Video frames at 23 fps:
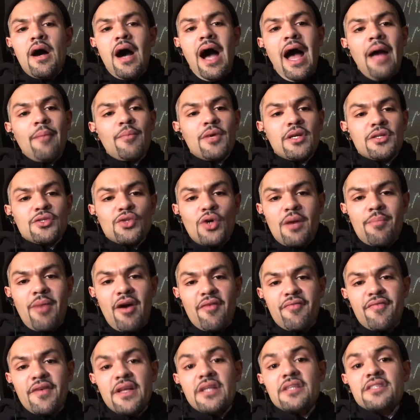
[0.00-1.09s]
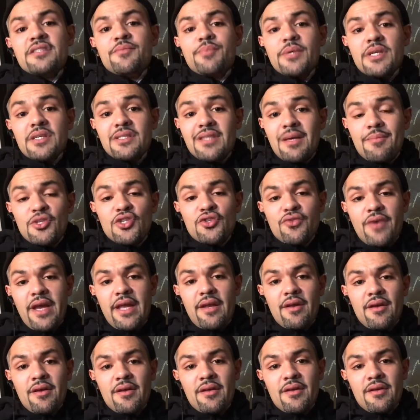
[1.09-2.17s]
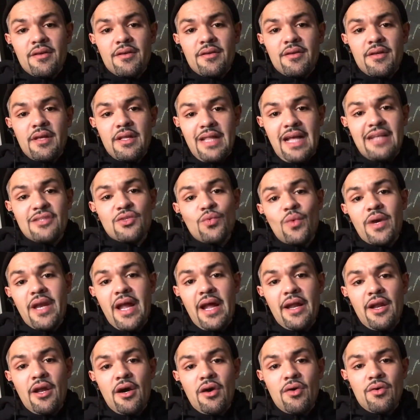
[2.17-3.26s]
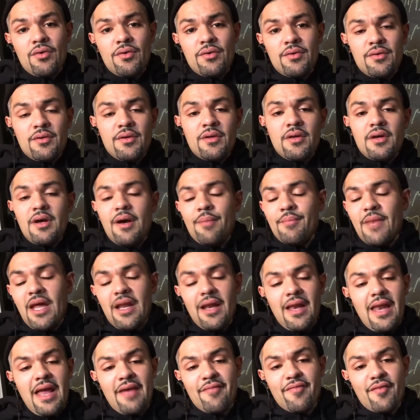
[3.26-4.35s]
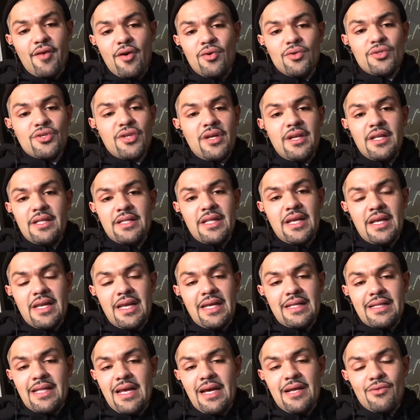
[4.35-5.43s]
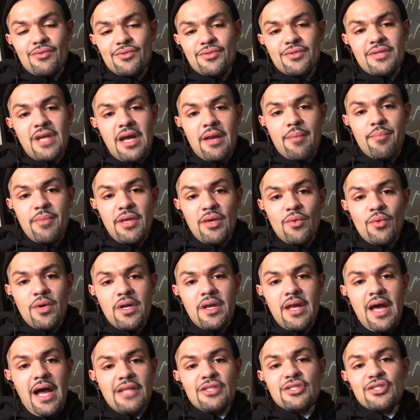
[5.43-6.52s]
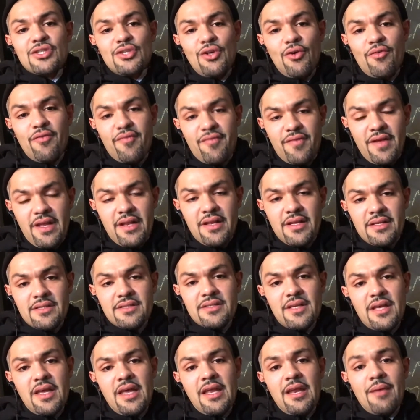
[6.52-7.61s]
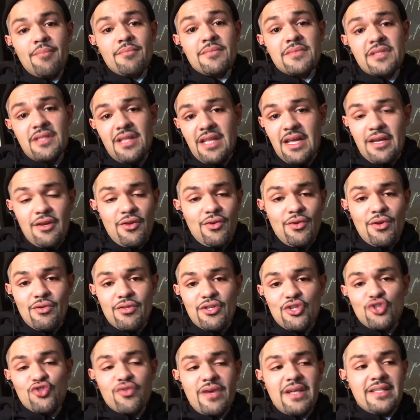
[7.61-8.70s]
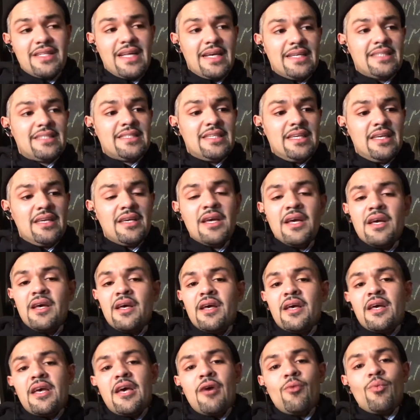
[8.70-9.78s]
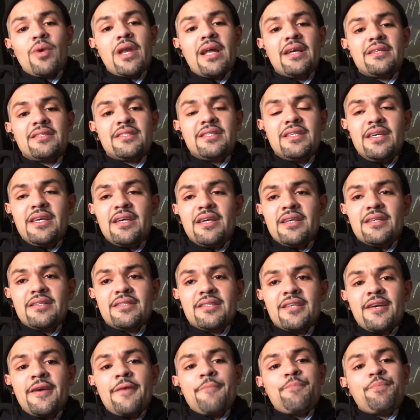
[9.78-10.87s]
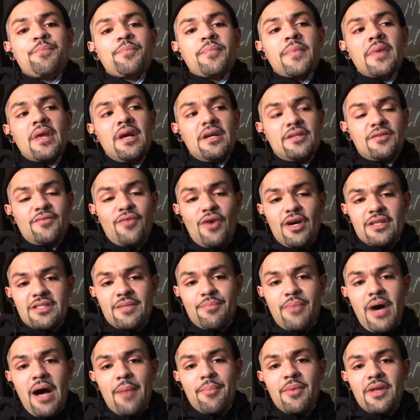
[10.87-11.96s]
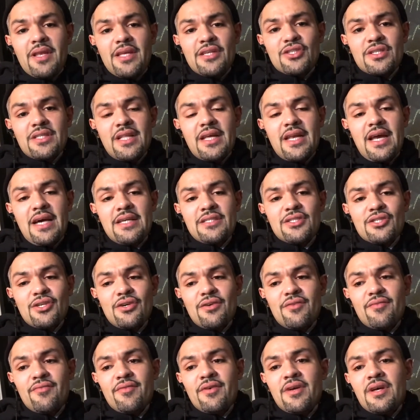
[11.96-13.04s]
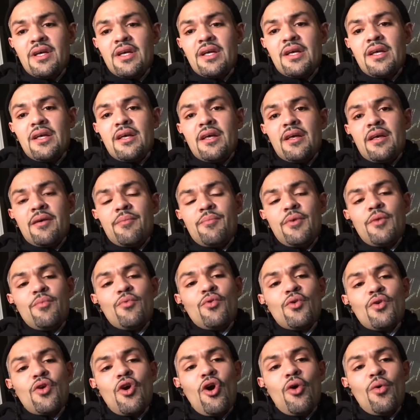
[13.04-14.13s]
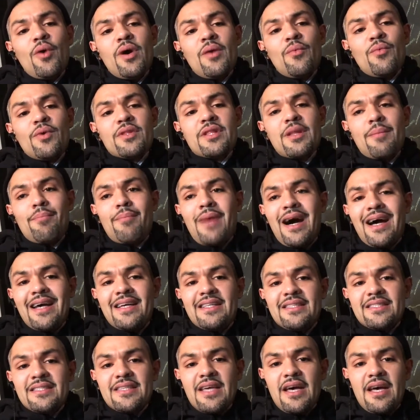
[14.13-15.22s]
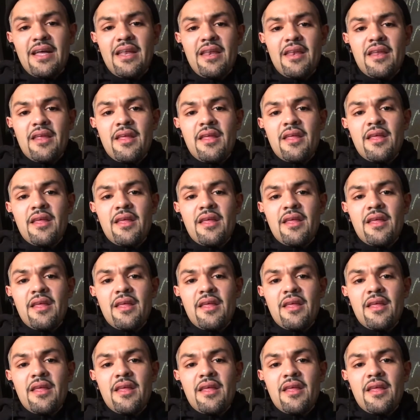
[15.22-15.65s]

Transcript: I'm gonna talk about fitness because I'm a trainer and that's what I know. I'm not a life coach or anything like that. I don't try to be one. I just know fitness, and I'm letting you know the trend I see. And what I see is, as far as the population that I serve, people go in with the mindset